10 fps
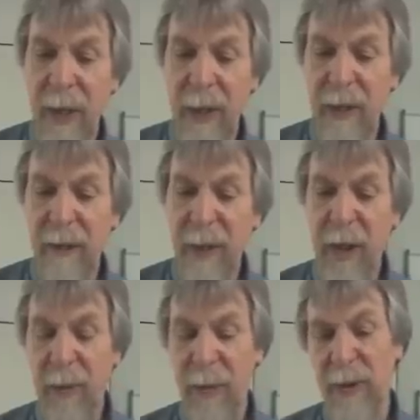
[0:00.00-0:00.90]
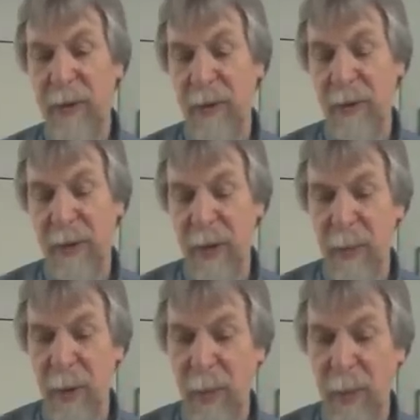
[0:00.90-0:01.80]
is equal to the
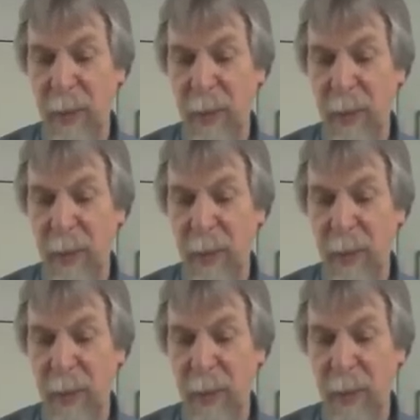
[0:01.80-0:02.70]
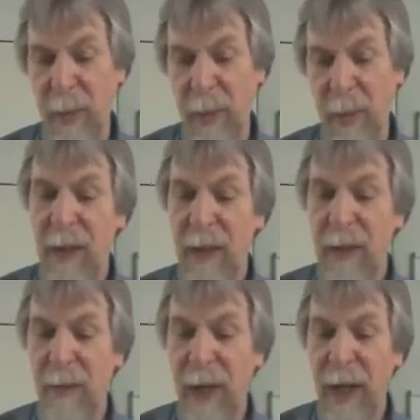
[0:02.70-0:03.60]
probability density
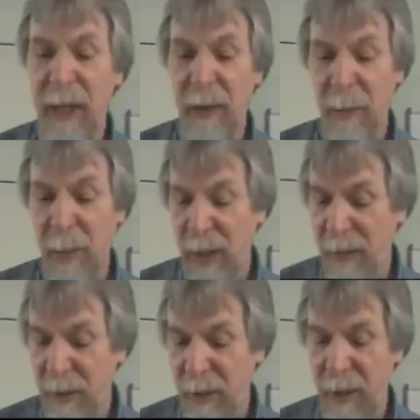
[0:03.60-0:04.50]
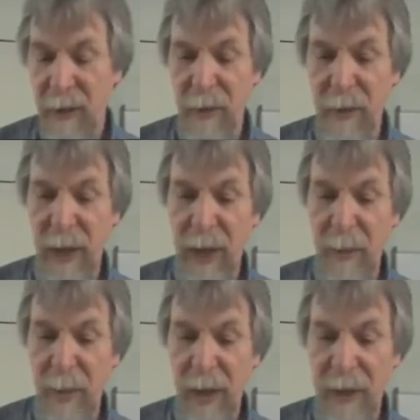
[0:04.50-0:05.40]
divided by the
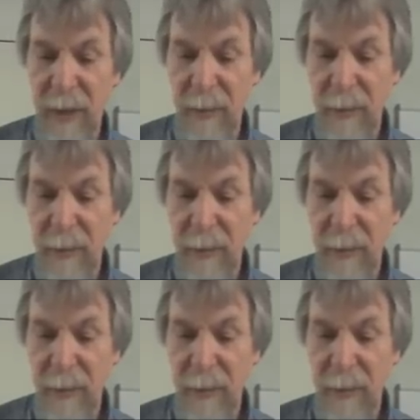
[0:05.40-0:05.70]
reliability.